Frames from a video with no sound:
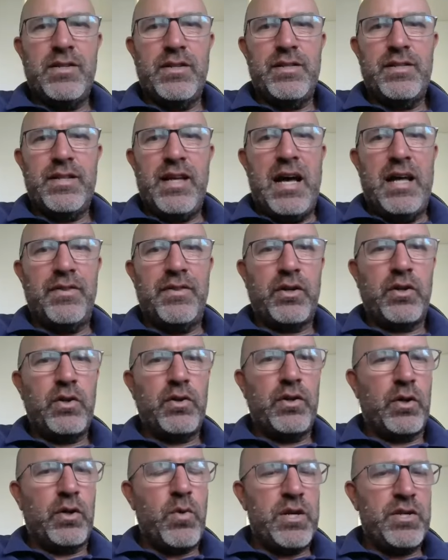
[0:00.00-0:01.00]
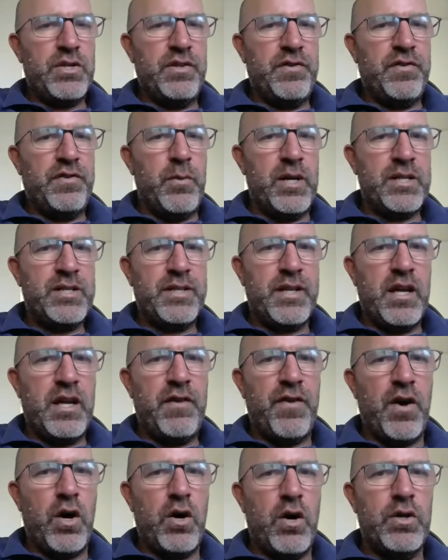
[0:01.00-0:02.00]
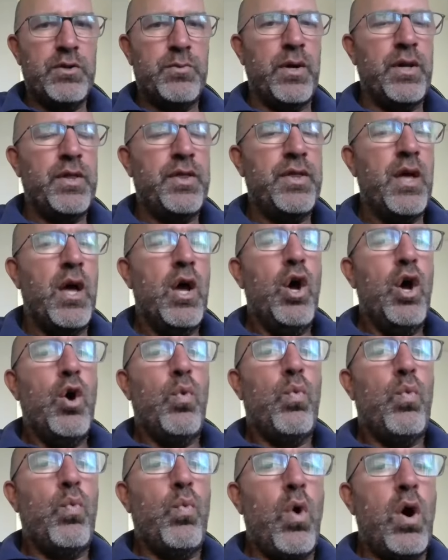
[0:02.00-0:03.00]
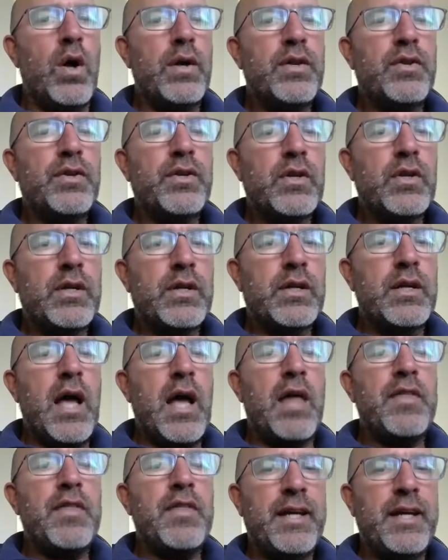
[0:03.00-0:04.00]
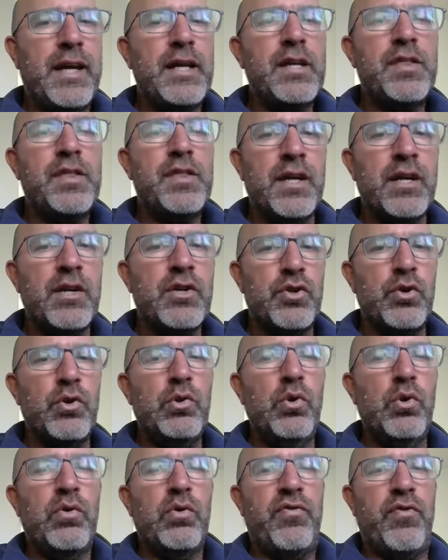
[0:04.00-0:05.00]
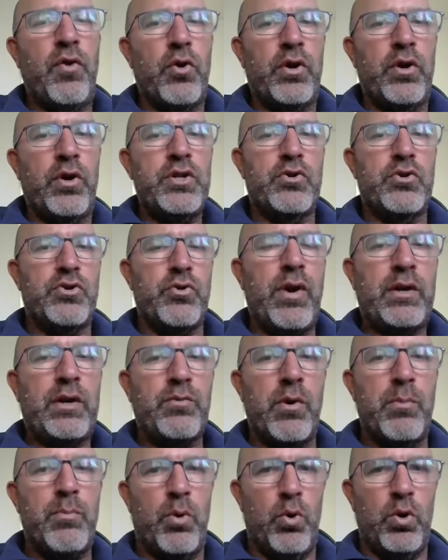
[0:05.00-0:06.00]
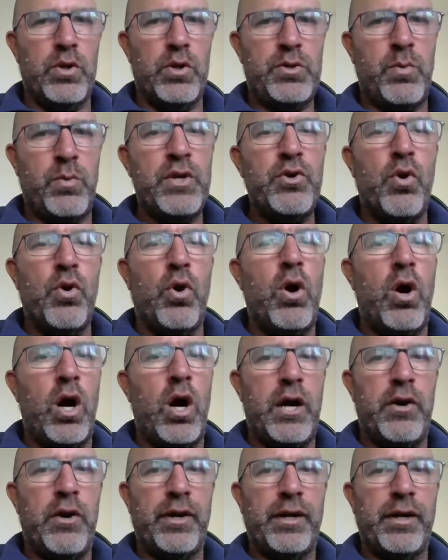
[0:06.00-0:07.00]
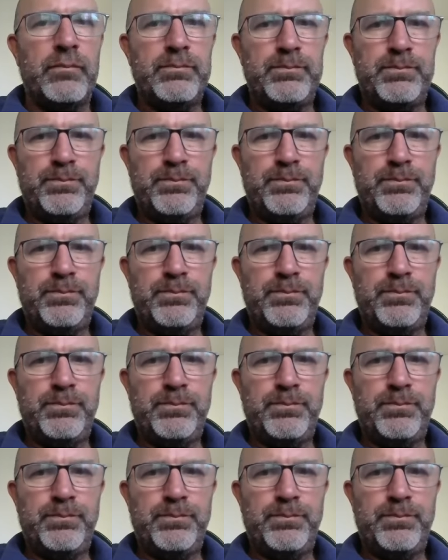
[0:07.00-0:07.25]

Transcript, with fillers: to start the, the questions for my CFOs with what are the key things you look for in your direct reports when you're hiring?